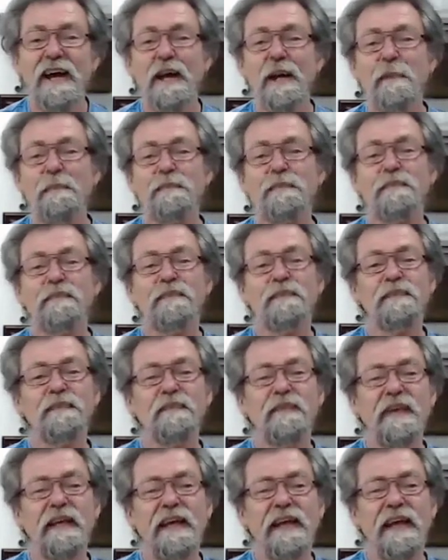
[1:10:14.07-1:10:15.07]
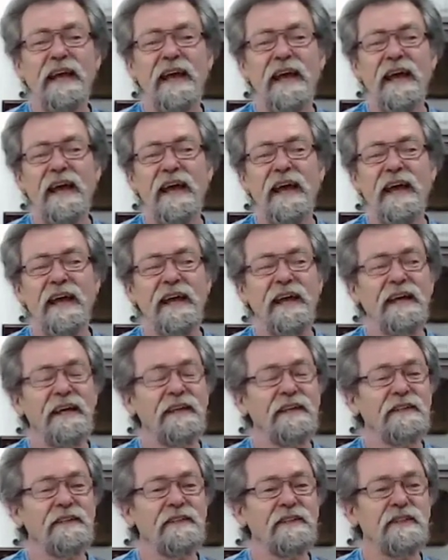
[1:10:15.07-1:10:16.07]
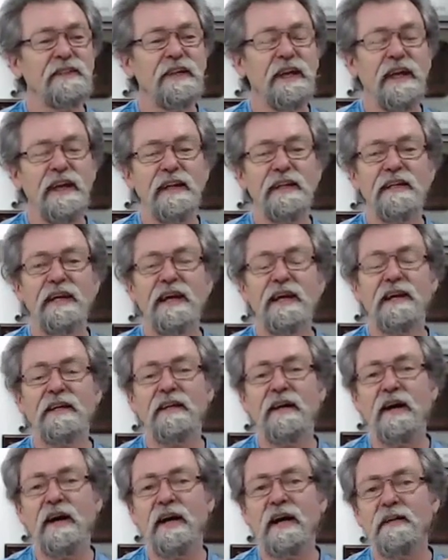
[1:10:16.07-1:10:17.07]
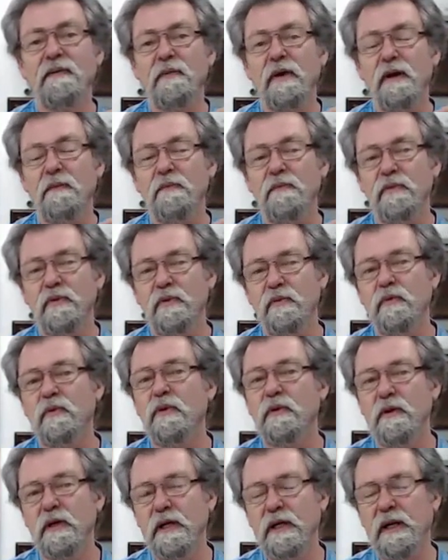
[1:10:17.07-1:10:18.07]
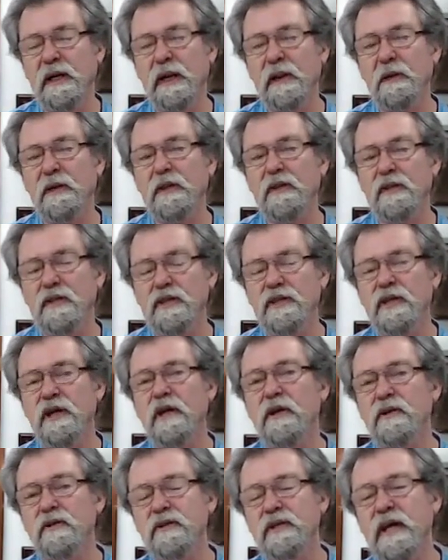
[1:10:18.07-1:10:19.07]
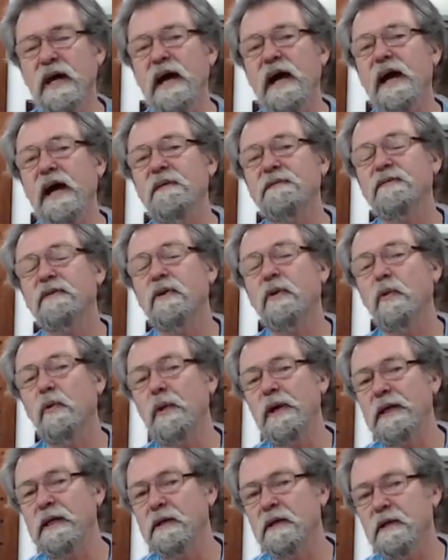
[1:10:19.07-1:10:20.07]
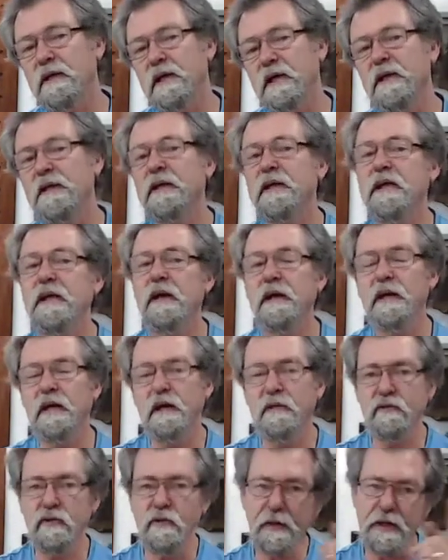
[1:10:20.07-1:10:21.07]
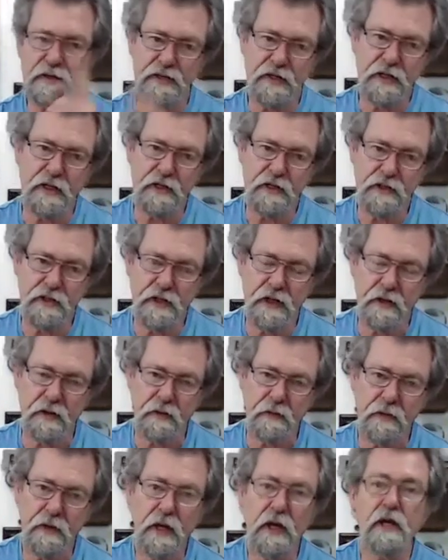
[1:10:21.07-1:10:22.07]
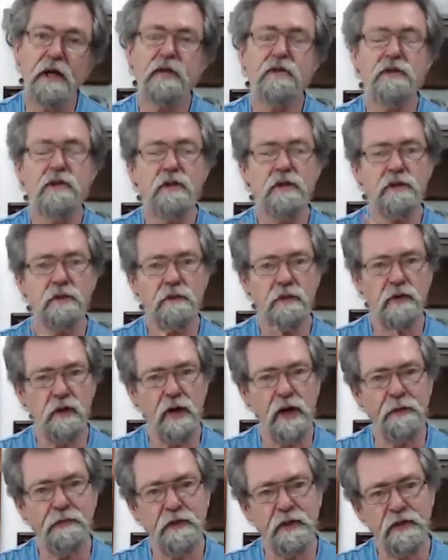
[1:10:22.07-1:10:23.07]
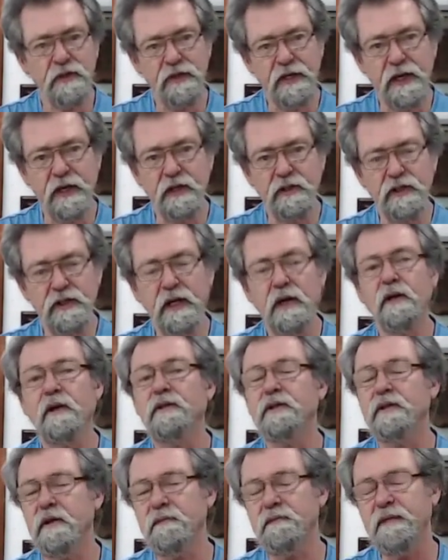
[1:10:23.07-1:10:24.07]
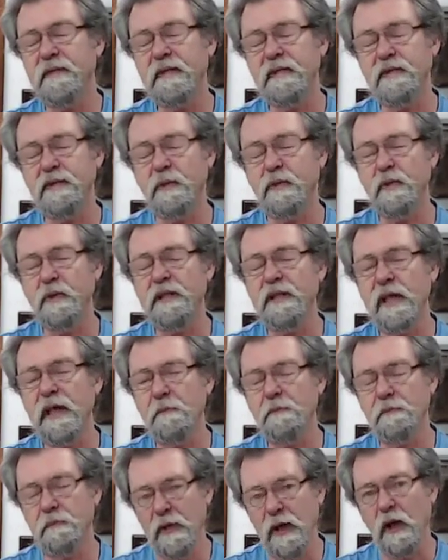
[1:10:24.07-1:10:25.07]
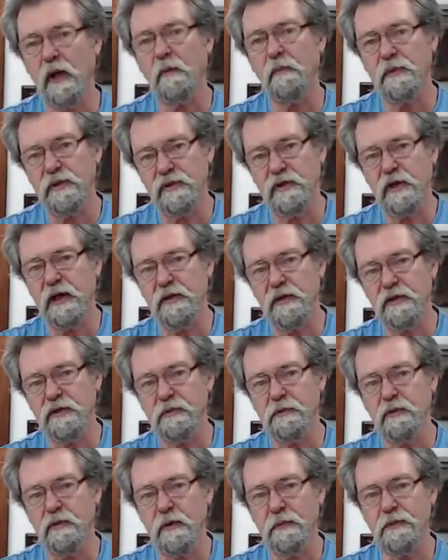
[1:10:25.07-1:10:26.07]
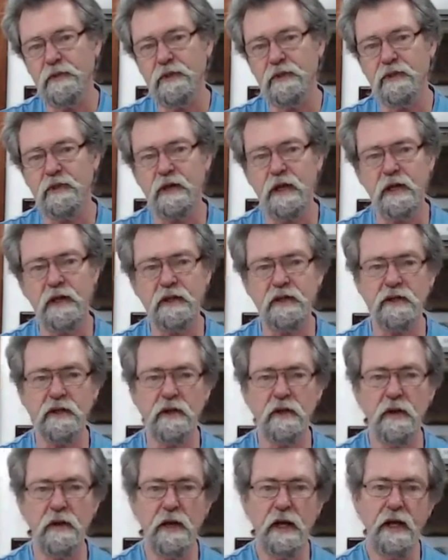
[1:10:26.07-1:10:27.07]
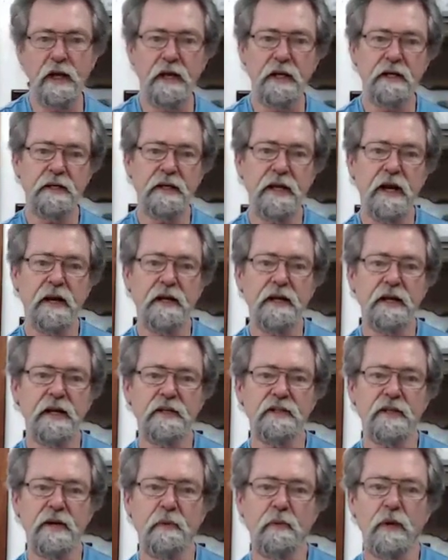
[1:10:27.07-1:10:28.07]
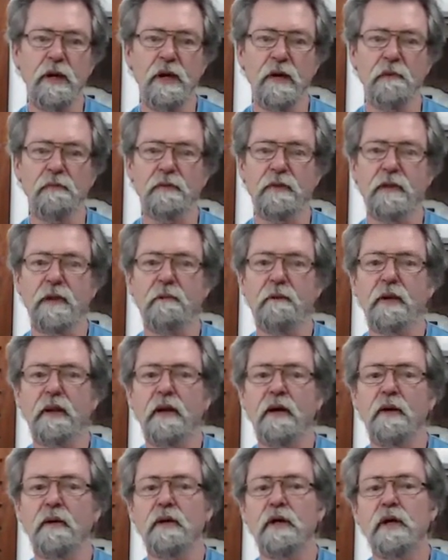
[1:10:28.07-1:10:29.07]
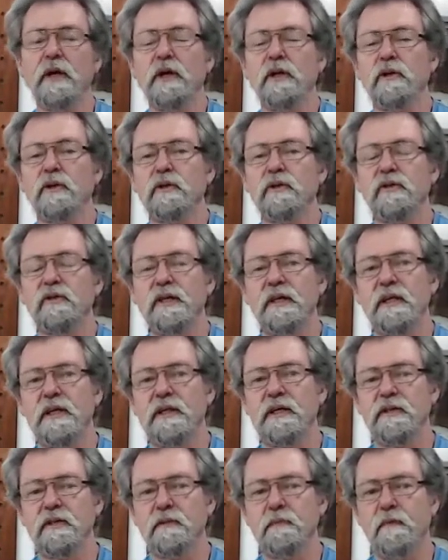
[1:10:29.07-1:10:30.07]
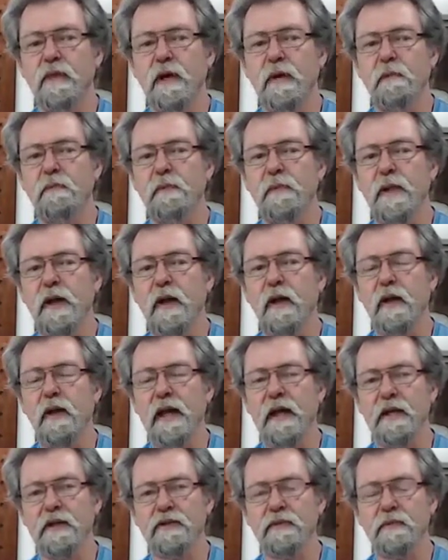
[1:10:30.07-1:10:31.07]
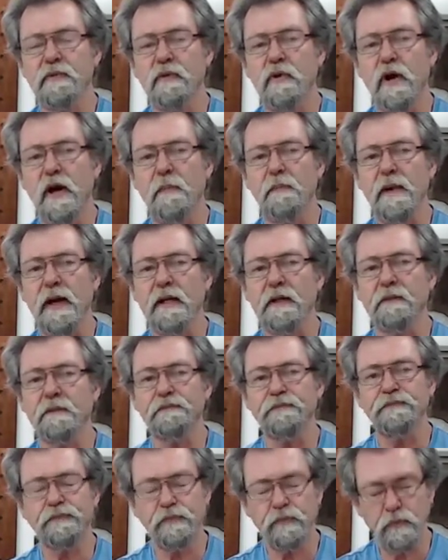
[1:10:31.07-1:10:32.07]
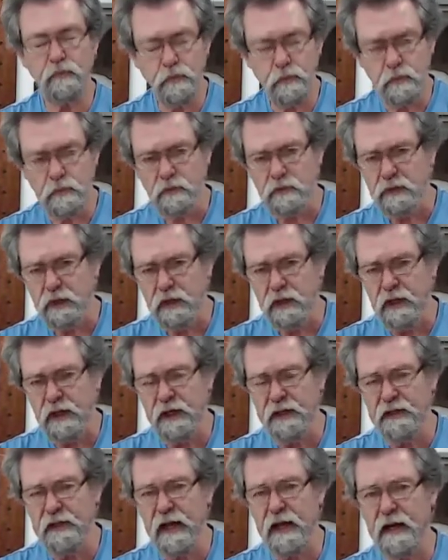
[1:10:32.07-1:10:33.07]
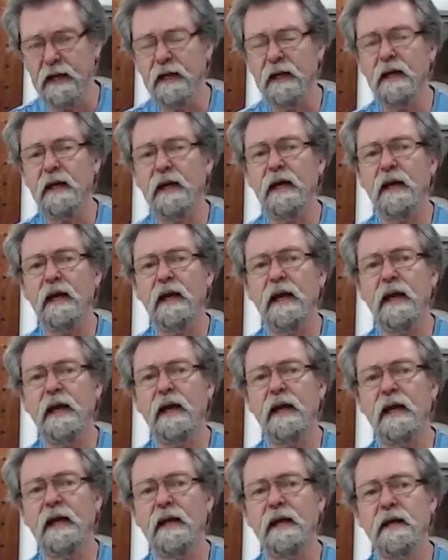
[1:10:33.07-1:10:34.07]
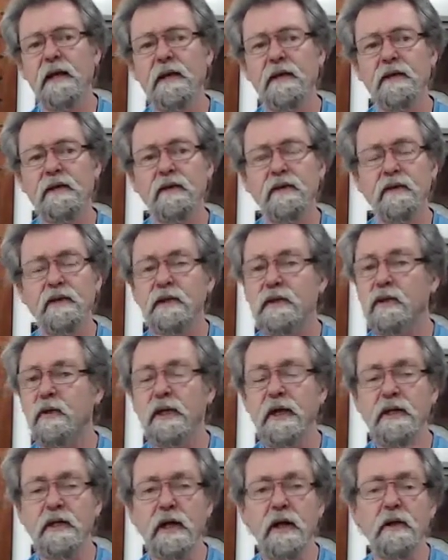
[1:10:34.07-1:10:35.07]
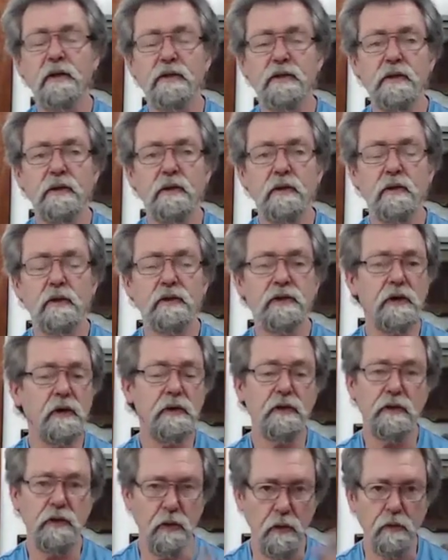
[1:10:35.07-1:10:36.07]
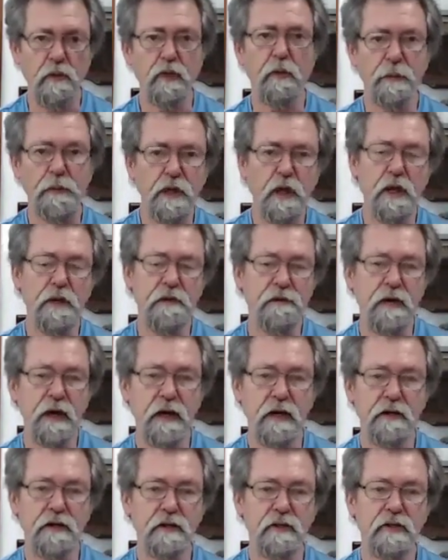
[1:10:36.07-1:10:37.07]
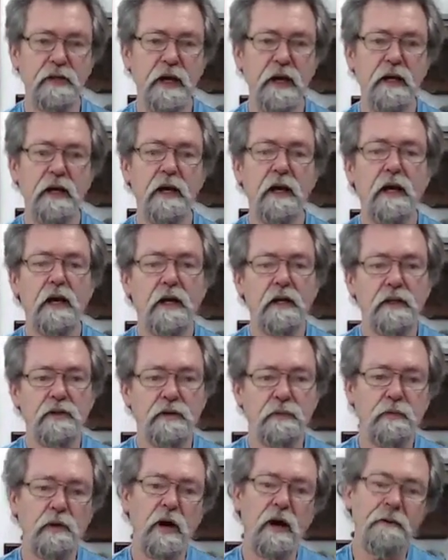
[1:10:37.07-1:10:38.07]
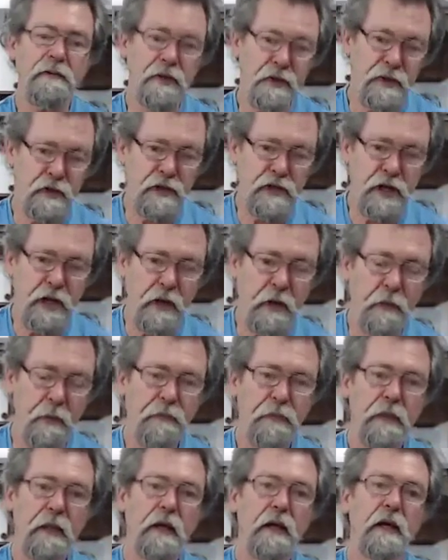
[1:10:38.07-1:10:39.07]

um, and and and I am clearing the shows after a week, and they're going over to my second channel. So subscribe to the second channel, and don't forget to ring that bell beside the subscription sign. So down here somewhere, down below, you'll see there's a, a bell and a subscribe button. Click that and you'll get noticed. Or sorry, you'll, you'll be notified, I should say. Subscribe to this channel